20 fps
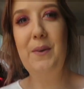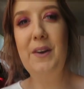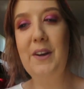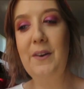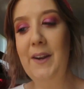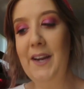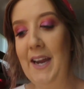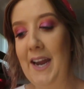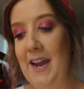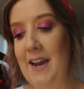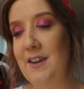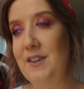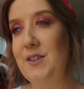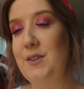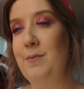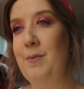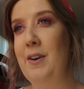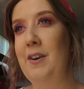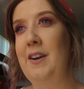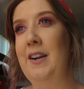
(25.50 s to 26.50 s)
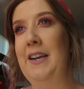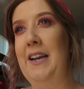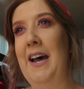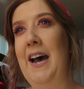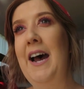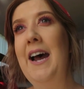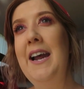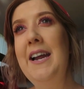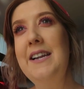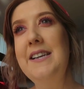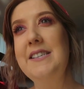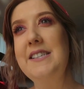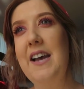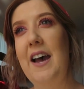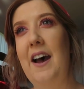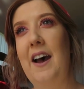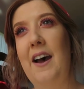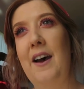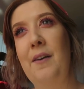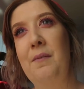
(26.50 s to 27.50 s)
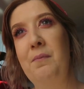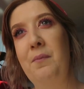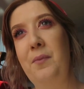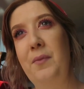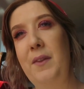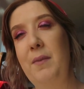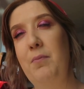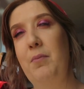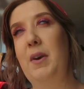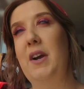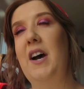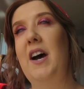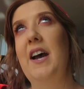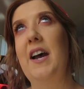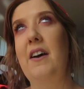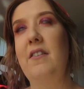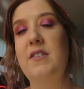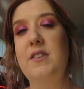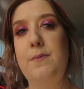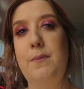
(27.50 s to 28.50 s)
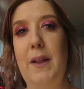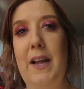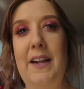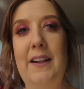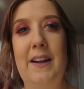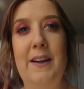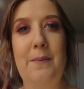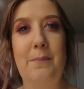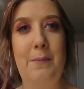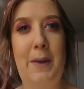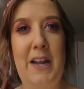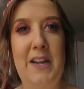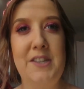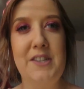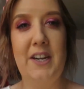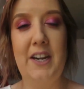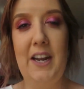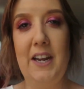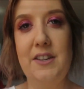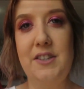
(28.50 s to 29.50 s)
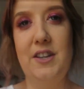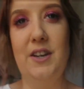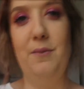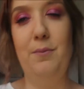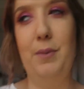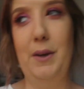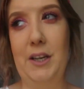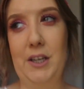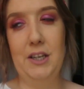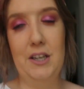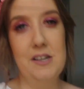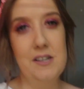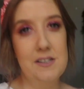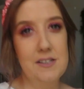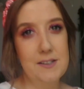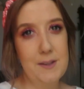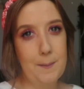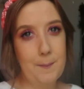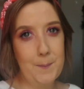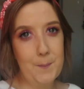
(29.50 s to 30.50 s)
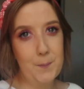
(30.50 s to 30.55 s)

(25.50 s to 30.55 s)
We're going out tomorrow night, but I have to play like major catch up because